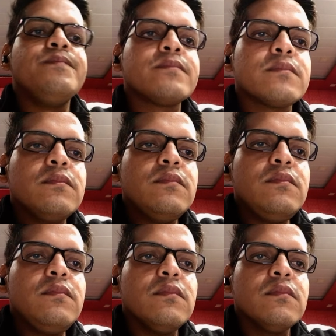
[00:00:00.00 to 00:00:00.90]

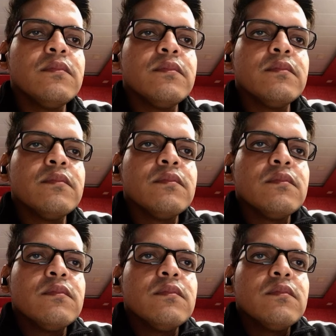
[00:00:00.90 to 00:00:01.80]
Now coming to
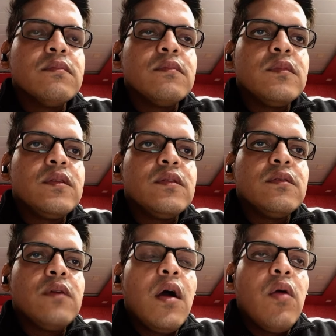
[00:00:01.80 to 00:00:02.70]
this
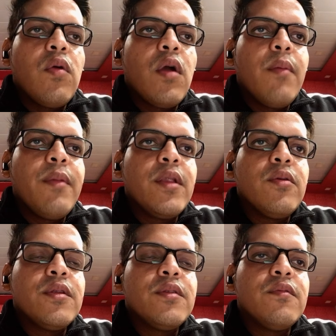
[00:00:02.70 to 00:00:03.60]
very important
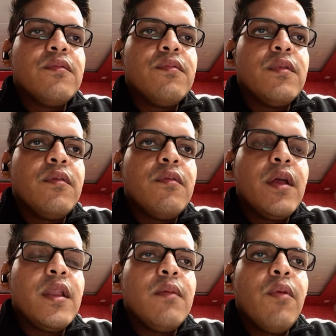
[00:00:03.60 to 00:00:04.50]
graph, which
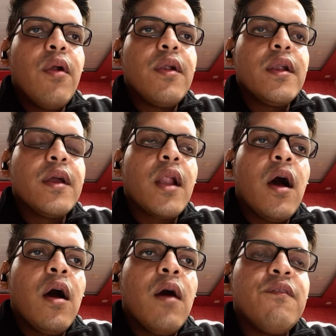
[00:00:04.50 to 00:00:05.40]
is repeatedly
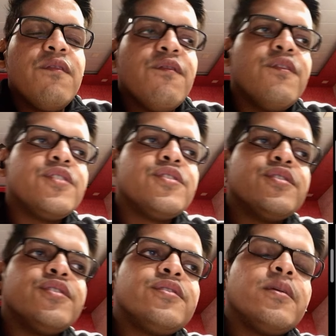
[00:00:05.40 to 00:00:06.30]
asked, like a
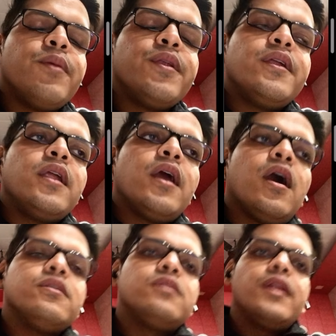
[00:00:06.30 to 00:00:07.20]
pinpoint certain area on the